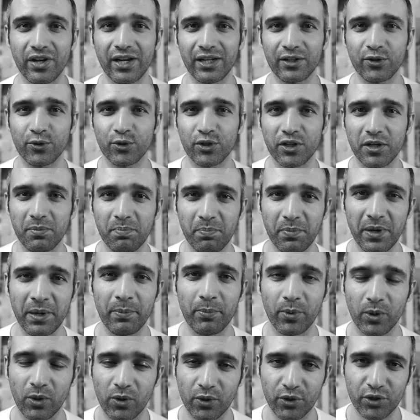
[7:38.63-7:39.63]
get to see
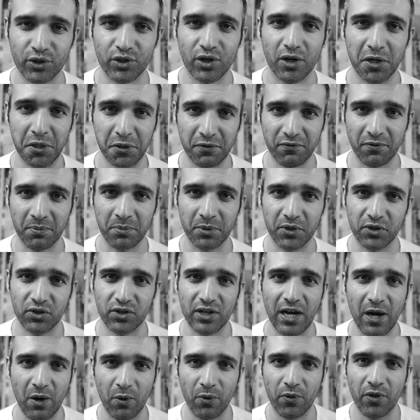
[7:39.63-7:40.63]
people or stars from the
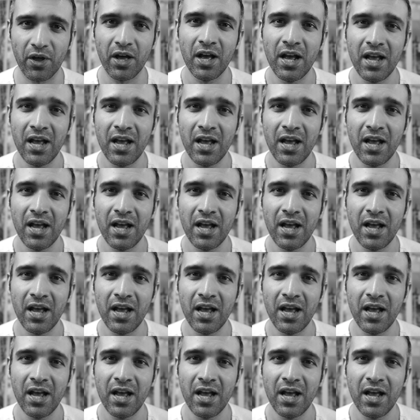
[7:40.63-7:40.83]
South